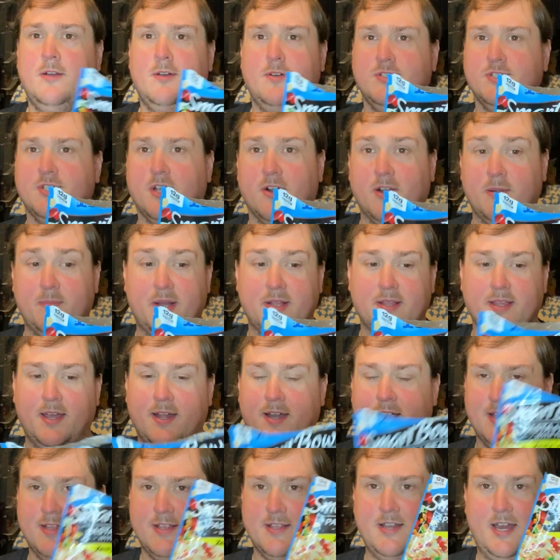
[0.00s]
Sorry about
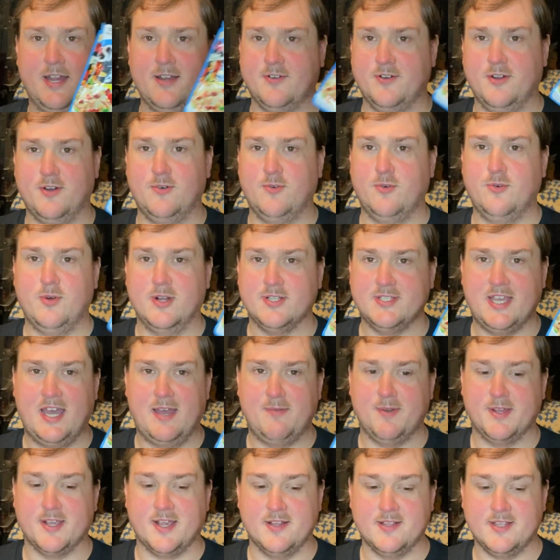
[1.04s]
that. I don't know what's
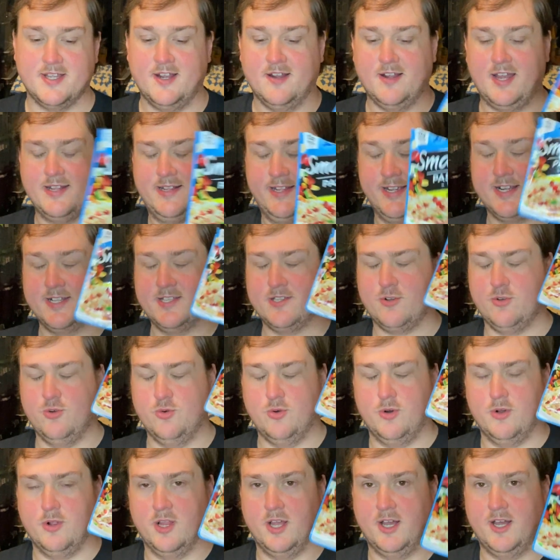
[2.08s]
happening out there. I think it's
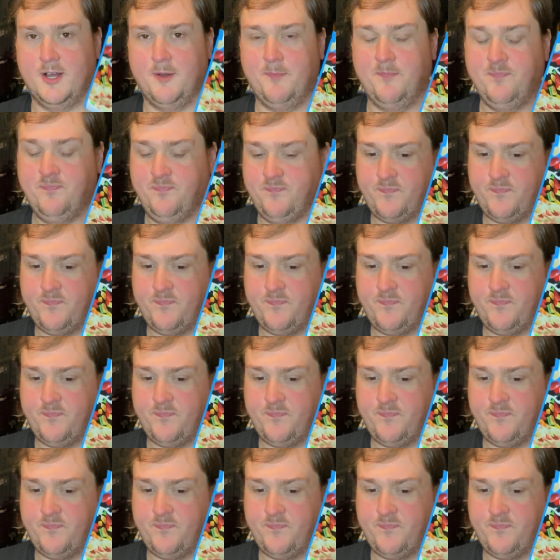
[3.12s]
cool